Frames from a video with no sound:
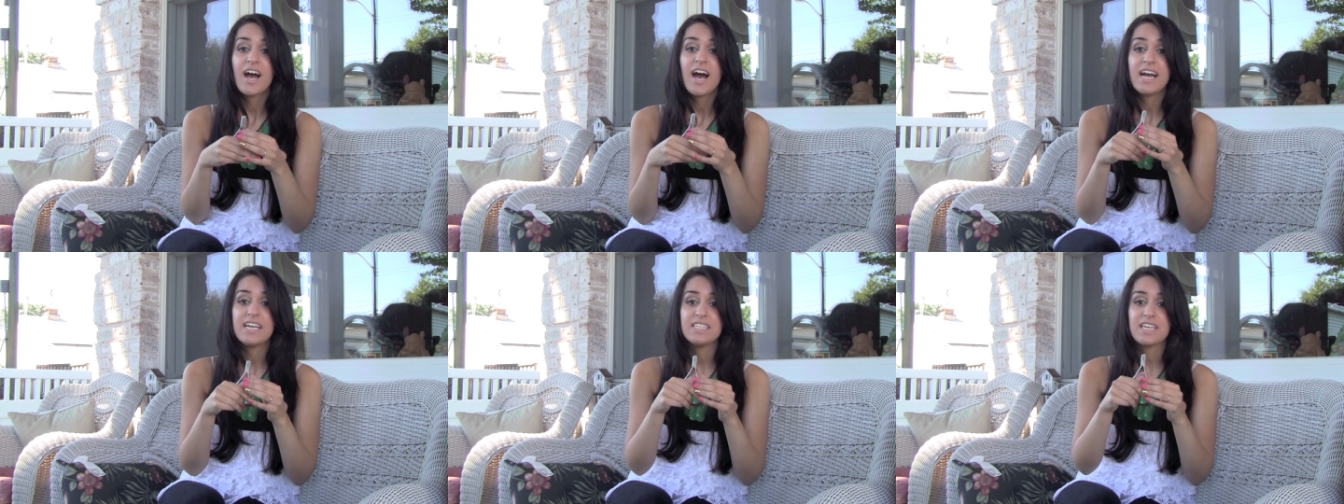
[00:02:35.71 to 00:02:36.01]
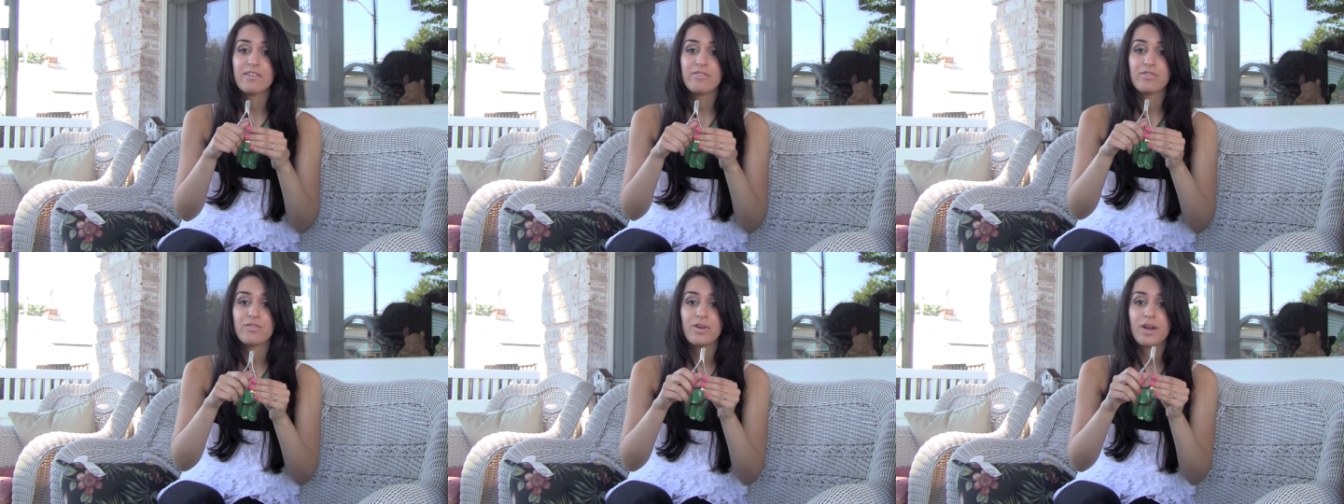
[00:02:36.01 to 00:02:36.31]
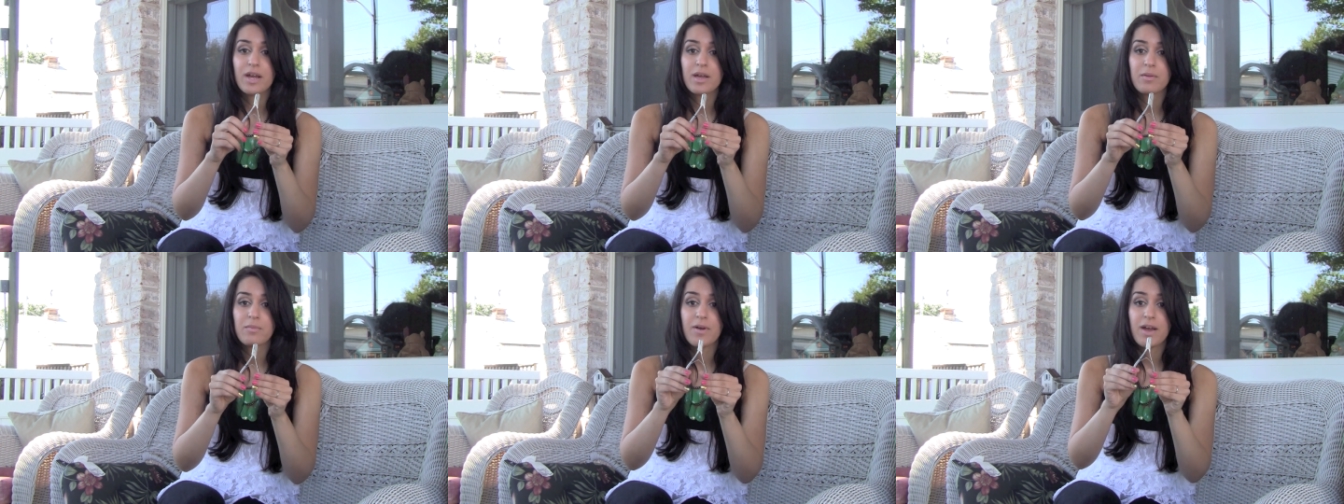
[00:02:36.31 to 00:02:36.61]
I
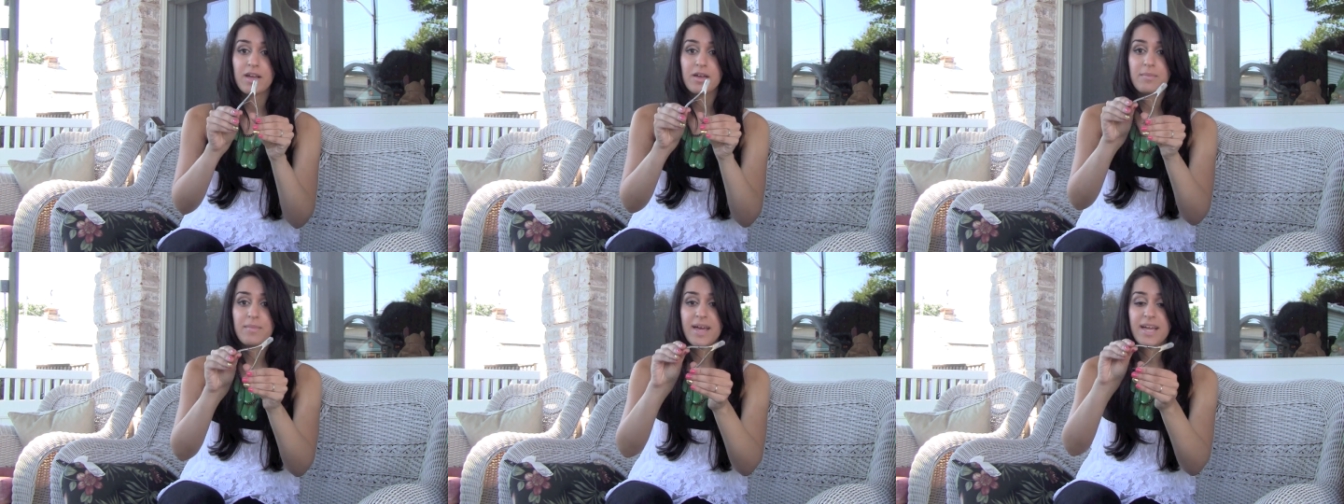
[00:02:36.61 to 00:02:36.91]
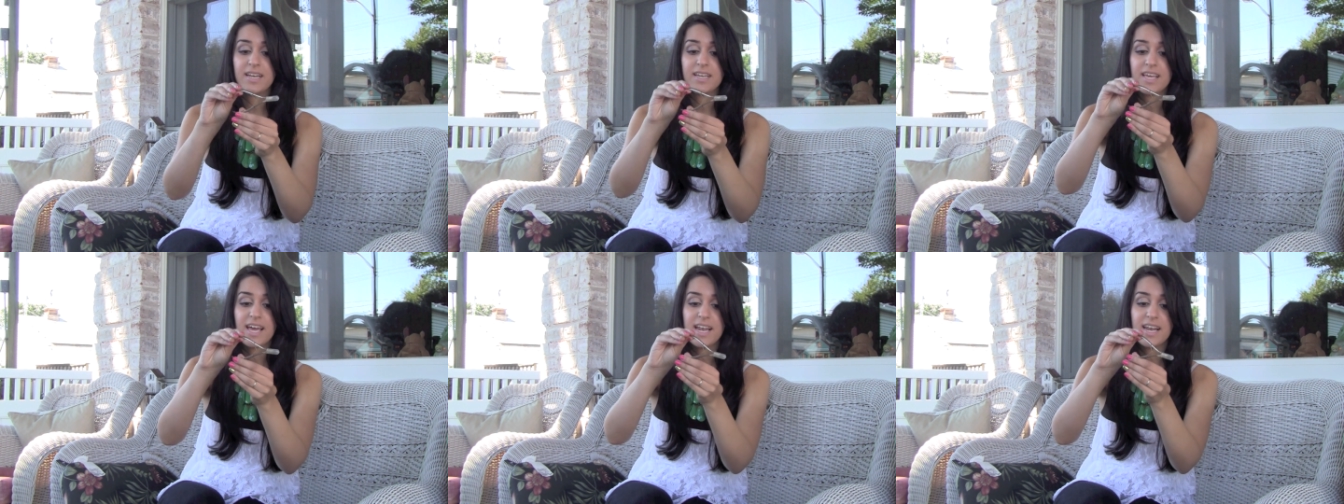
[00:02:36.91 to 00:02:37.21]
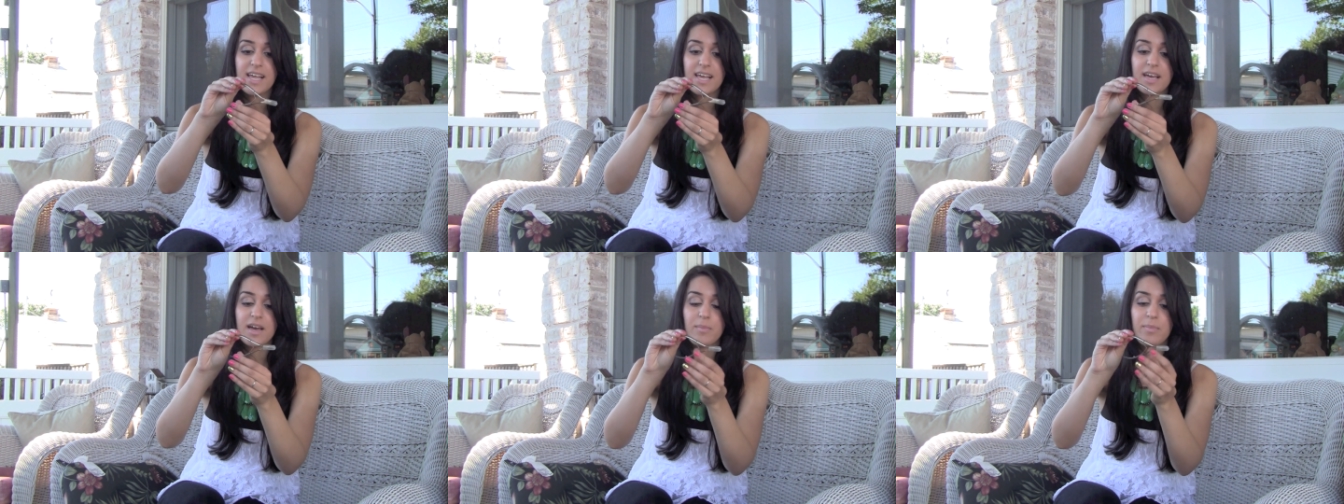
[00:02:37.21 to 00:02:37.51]
definitely recommend
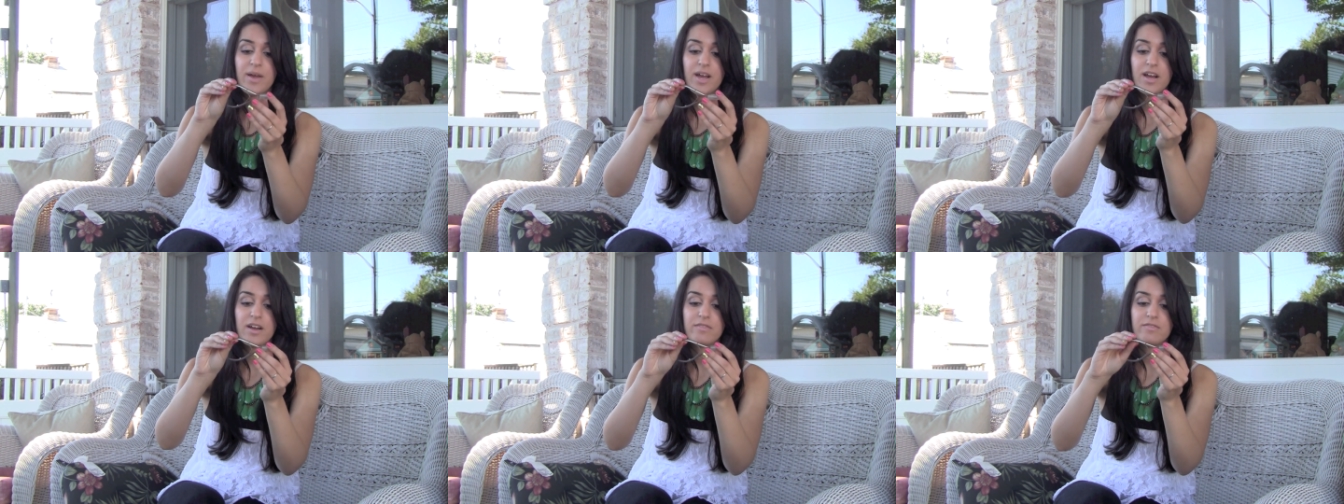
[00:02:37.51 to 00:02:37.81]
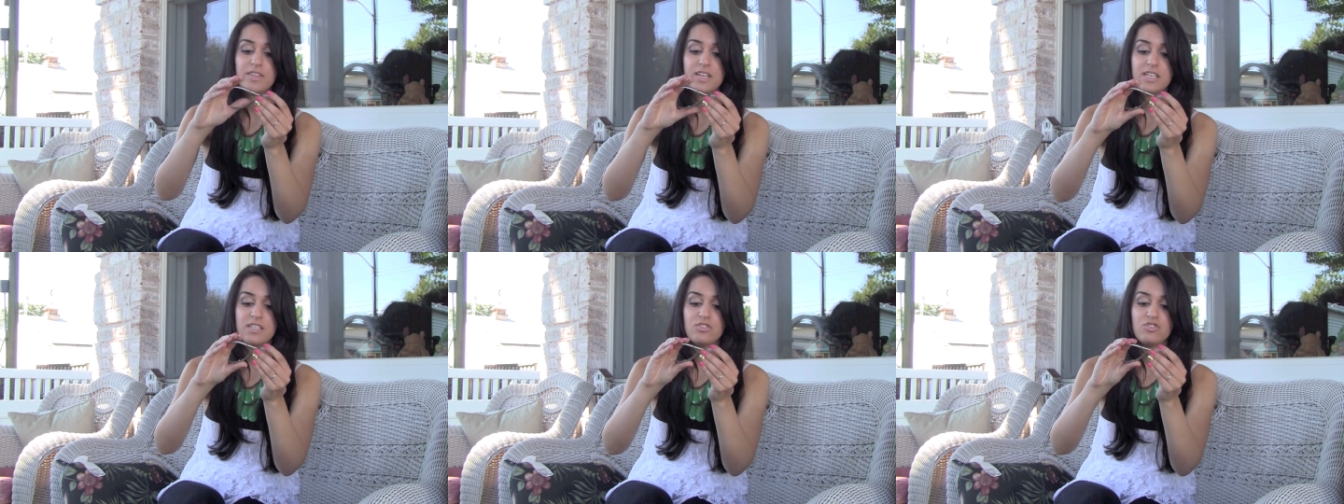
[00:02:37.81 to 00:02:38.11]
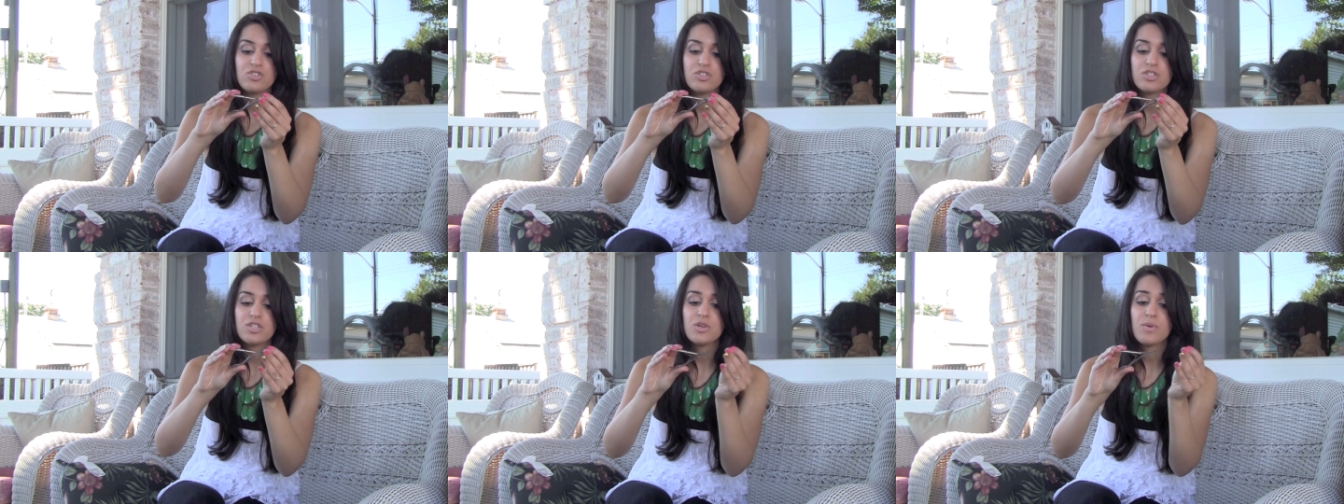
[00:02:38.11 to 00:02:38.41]
getting a pair of
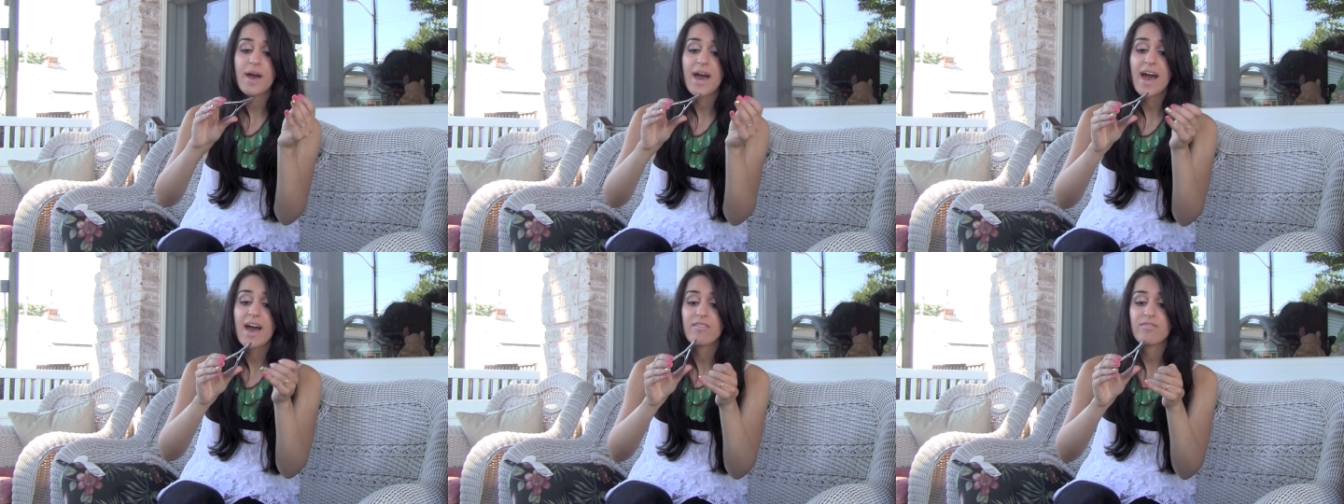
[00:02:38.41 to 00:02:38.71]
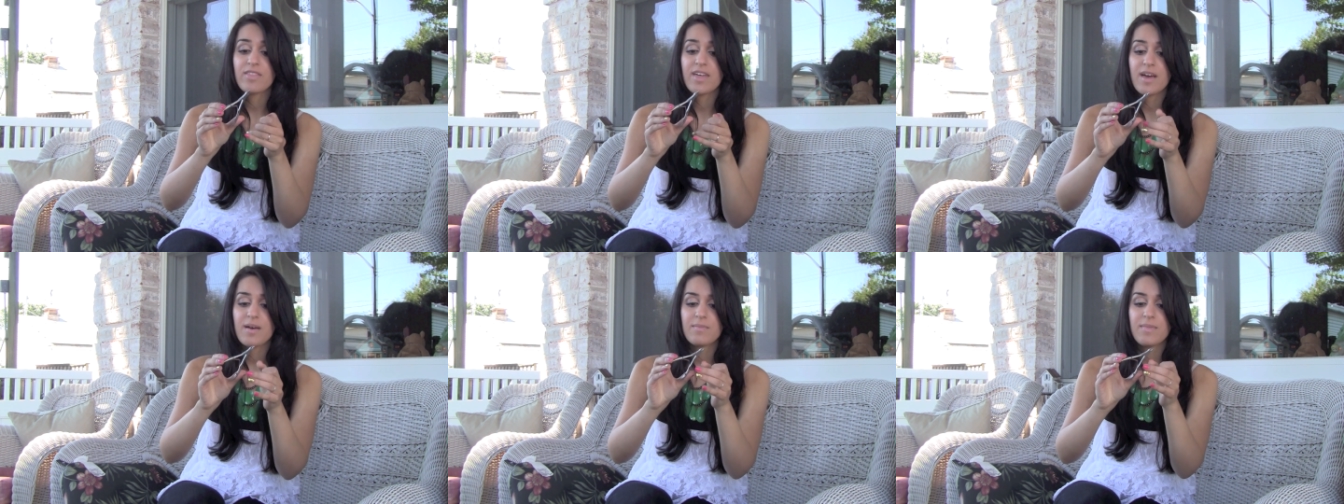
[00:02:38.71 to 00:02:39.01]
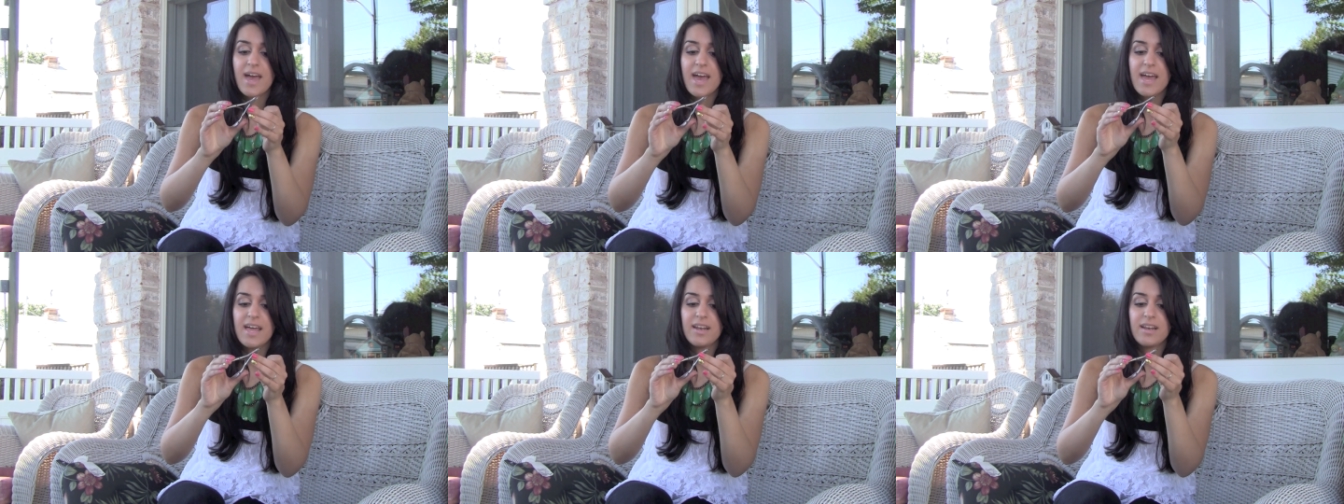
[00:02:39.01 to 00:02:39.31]
these just so you have
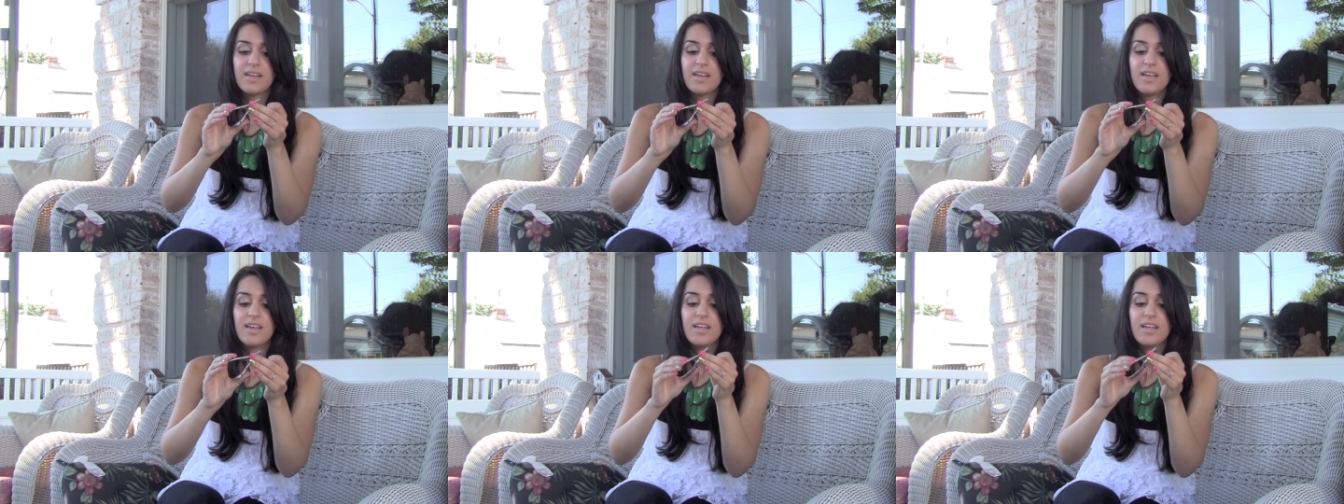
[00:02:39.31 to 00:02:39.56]
them and